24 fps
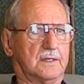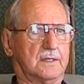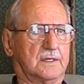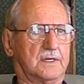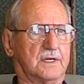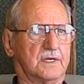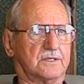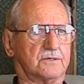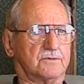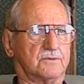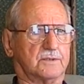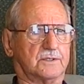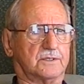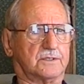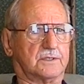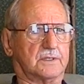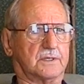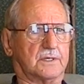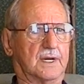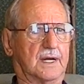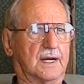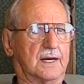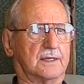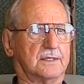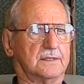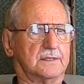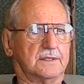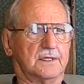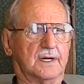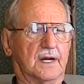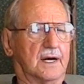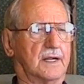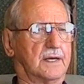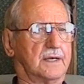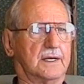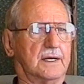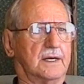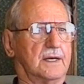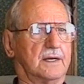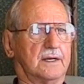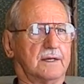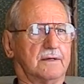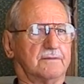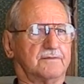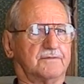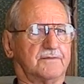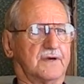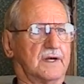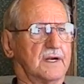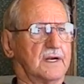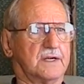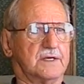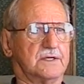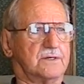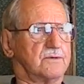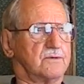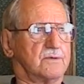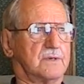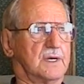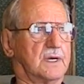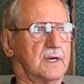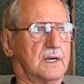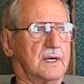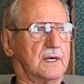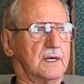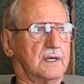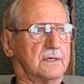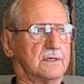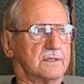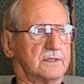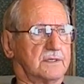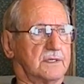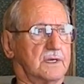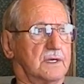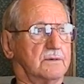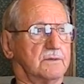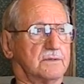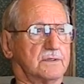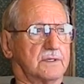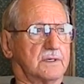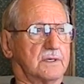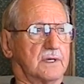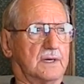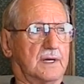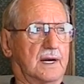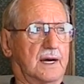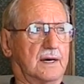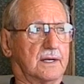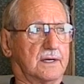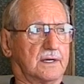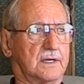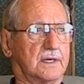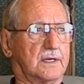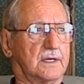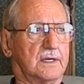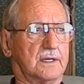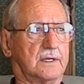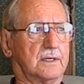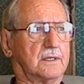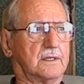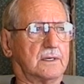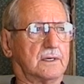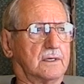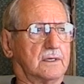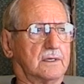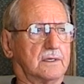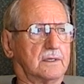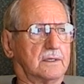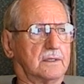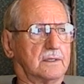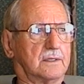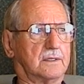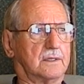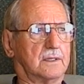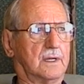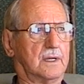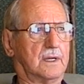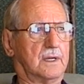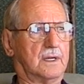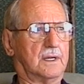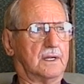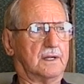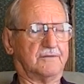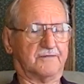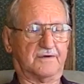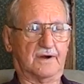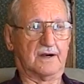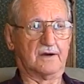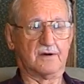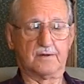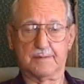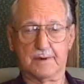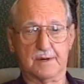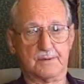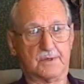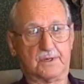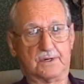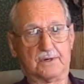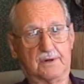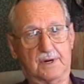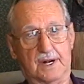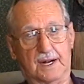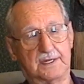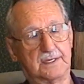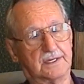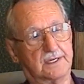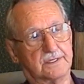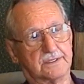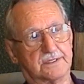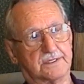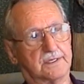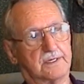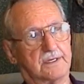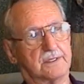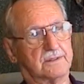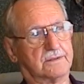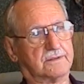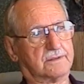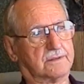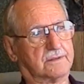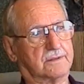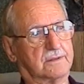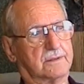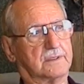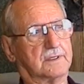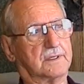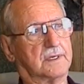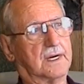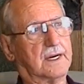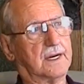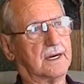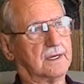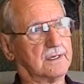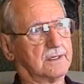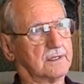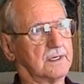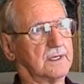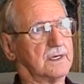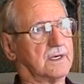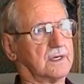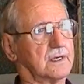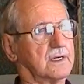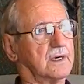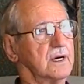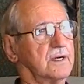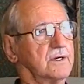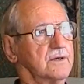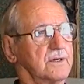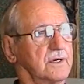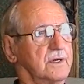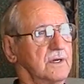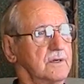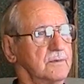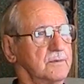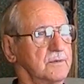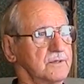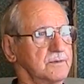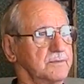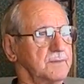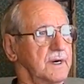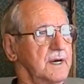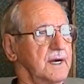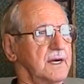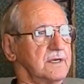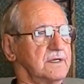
this was not in a village really. Uh-huh. It was out in the, if I remember correctly, it was, it was out in the country almost by